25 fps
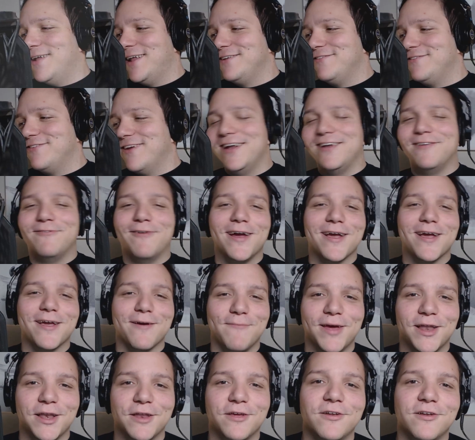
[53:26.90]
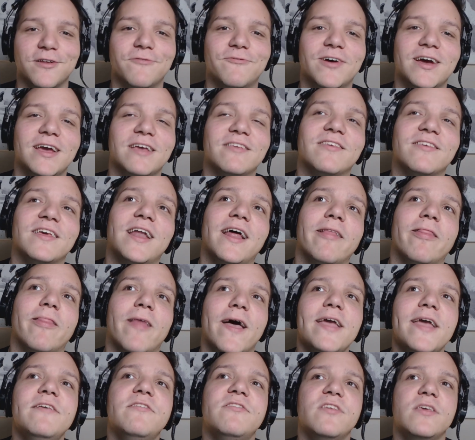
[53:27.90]
But I try to recommend good advice, and I
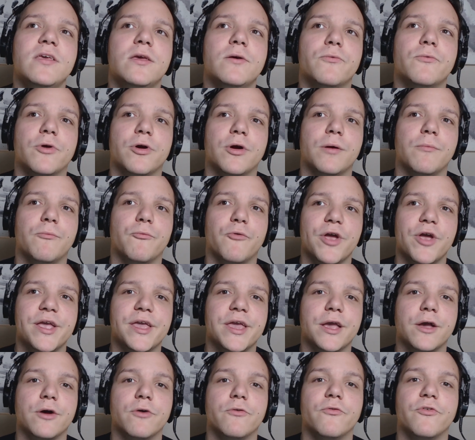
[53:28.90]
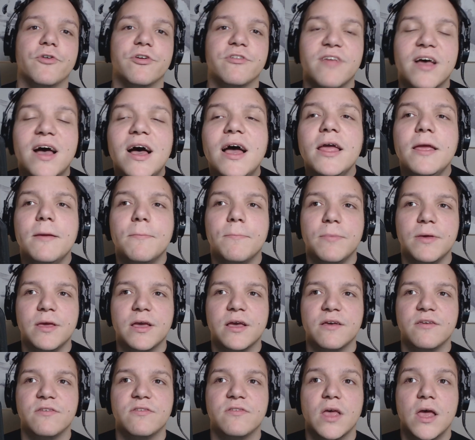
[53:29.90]
like seeing where I'm ranking over time,
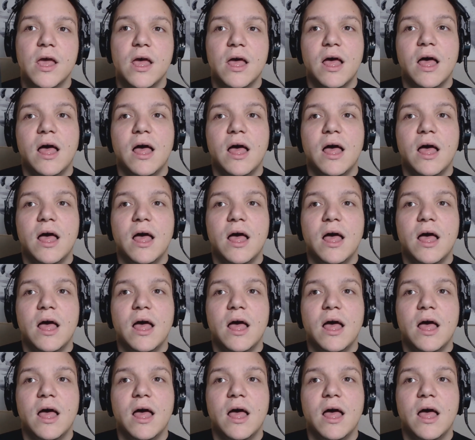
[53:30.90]
because